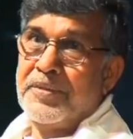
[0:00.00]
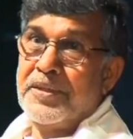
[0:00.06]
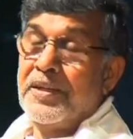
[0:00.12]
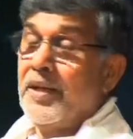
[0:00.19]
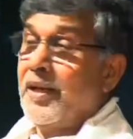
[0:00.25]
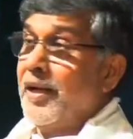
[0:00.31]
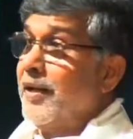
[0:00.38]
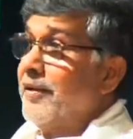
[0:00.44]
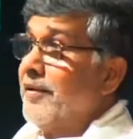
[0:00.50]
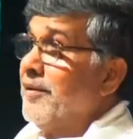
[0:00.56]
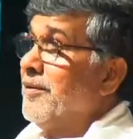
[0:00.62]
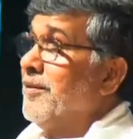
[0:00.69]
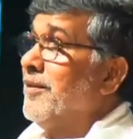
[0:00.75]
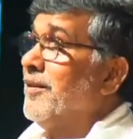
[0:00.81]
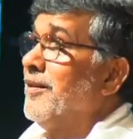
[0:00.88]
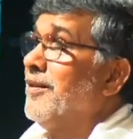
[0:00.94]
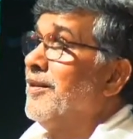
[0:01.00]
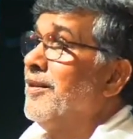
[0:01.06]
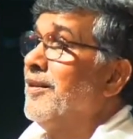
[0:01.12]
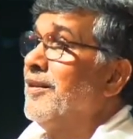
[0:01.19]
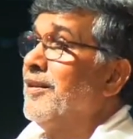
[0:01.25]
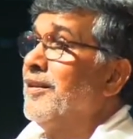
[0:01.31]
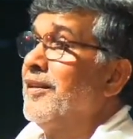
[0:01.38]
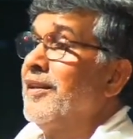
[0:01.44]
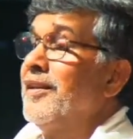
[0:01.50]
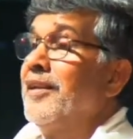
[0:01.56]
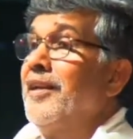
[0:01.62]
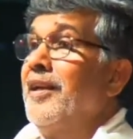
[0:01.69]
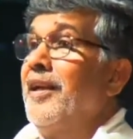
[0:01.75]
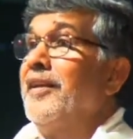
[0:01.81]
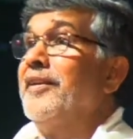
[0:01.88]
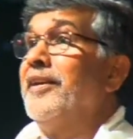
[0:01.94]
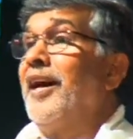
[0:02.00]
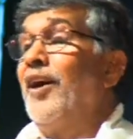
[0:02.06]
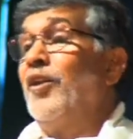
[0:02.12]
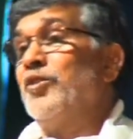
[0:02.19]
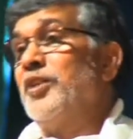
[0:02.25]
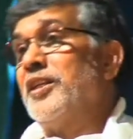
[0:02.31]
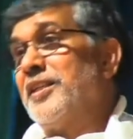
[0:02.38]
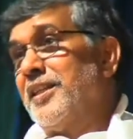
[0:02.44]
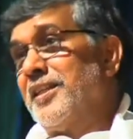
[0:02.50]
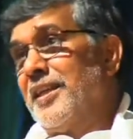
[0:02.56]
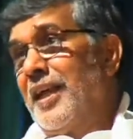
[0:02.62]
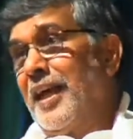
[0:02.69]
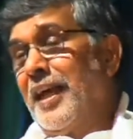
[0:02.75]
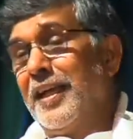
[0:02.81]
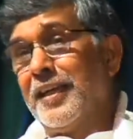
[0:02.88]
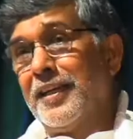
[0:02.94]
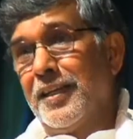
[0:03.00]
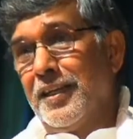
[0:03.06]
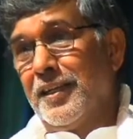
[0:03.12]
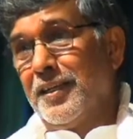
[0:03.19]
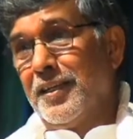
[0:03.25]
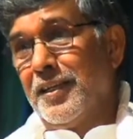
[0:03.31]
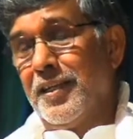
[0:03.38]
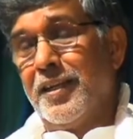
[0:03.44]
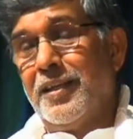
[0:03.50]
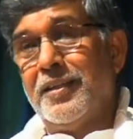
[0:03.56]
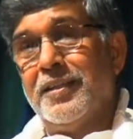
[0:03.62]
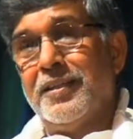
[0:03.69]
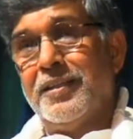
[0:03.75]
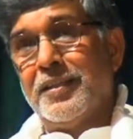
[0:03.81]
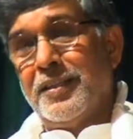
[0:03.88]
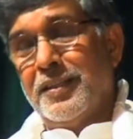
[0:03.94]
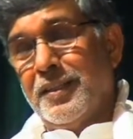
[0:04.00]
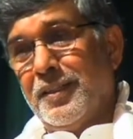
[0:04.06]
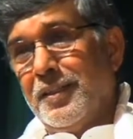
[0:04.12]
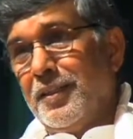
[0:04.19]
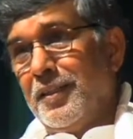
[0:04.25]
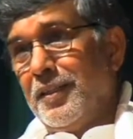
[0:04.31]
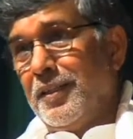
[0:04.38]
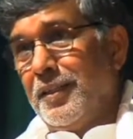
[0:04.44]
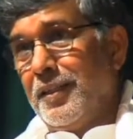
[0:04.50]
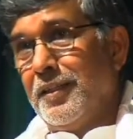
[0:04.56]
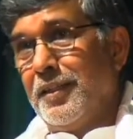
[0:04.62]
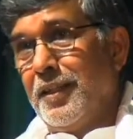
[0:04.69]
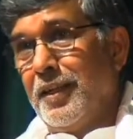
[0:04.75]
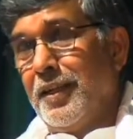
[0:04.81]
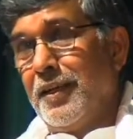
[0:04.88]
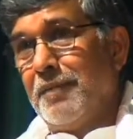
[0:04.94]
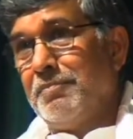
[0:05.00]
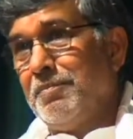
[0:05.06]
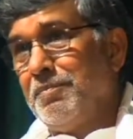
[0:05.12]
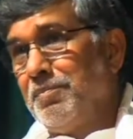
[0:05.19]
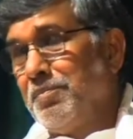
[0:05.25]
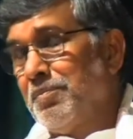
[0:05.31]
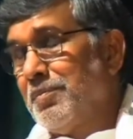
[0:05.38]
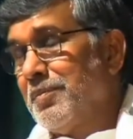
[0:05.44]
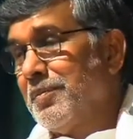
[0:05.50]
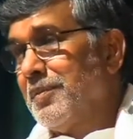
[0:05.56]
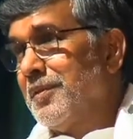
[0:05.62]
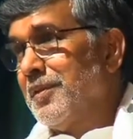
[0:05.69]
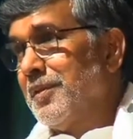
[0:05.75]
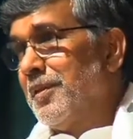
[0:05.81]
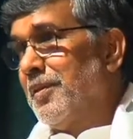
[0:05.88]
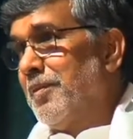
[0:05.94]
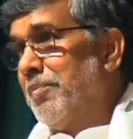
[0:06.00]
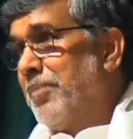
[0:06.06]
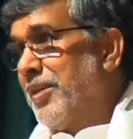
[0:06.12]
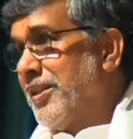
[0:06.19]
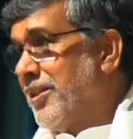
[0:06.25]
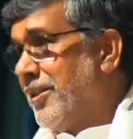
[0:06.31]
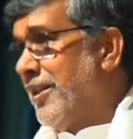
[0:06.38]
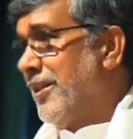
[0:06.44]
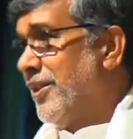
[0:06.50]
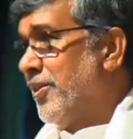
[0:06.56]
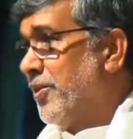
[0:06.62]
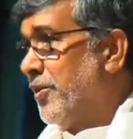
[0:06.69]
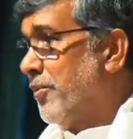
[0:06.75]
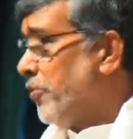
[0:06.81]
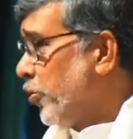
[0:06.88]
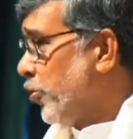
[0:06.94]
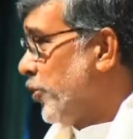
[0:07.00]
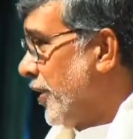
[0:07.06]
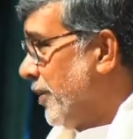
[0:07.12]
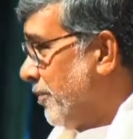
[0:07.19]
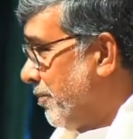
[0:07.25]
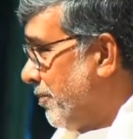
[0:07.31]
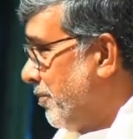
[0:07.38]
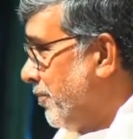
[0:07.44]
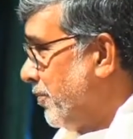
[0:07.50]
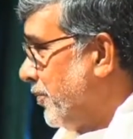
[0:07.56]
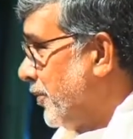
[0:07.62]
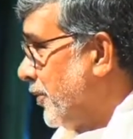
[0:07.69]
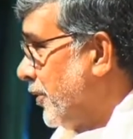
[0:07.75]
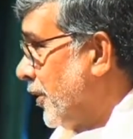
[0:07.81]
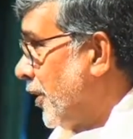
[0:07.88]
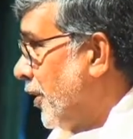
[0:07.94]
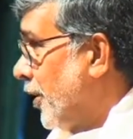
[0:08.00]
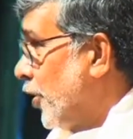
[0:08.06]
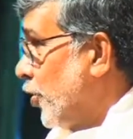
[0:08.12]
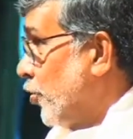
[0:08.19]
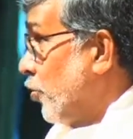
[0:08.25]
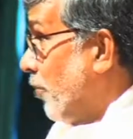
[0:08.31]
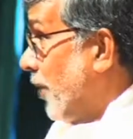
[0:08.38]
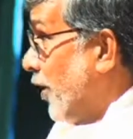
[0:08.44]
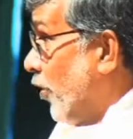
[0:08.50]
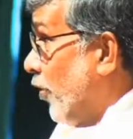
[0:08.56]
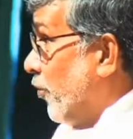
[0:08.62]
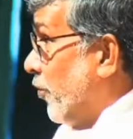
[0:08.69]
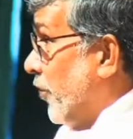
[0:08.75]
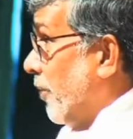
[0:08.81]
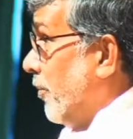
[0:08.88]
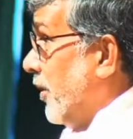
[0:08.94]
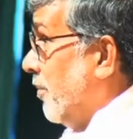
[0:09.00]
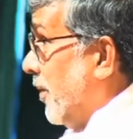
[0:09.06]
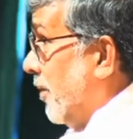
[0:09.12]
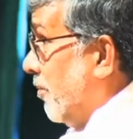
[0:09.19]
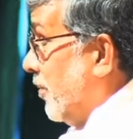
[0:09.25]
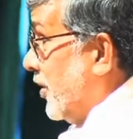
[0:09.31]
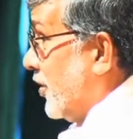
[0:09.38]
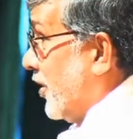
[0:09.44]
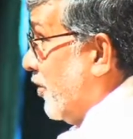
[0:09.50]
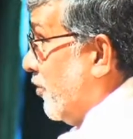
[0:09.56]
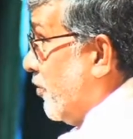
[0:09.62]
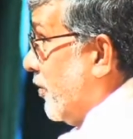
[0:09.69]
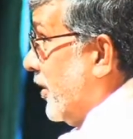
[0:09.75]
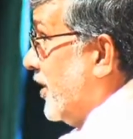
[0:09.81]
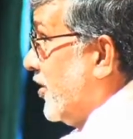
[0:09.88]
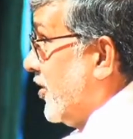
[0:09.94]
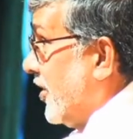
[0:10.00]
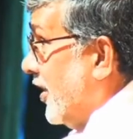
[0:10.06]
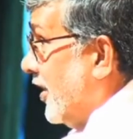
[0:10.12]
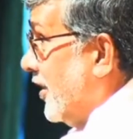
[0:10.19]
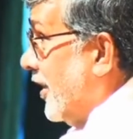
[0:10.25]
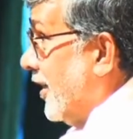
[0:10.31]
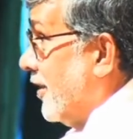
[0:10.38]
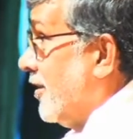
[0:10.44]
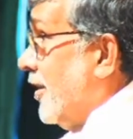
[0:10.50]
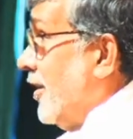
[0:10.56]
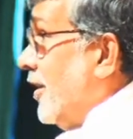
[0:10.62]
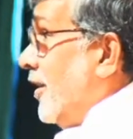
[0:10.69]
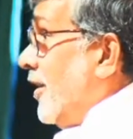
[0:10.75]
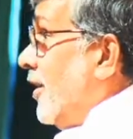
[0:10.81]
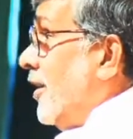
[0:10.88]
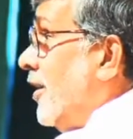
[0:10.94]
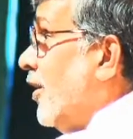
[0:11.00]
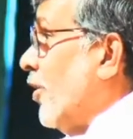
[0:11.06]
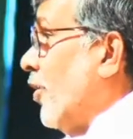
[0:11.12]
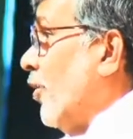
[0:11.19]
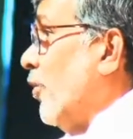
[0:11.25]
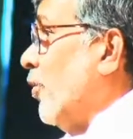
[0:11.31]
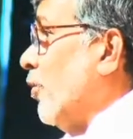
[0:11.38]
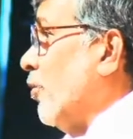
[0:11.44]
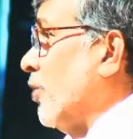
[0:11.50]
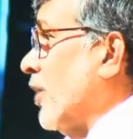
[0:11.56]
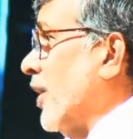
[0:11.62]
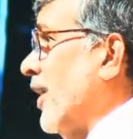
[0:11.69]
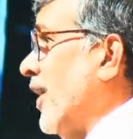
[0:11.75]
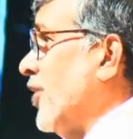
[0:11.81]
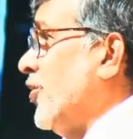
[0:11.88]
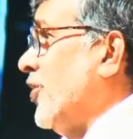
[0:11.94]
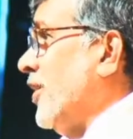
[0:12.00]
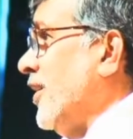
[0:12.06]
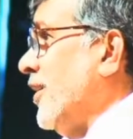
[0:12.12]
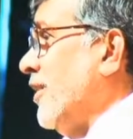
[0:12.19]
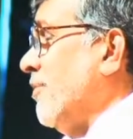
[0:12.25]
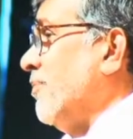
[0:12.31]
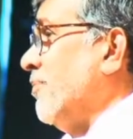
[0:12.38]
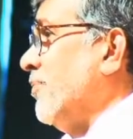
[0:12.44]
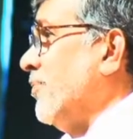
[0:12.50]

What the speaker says: And now this is lying in the President's Museum. So my own family members and friends say that, oh Kailash ji,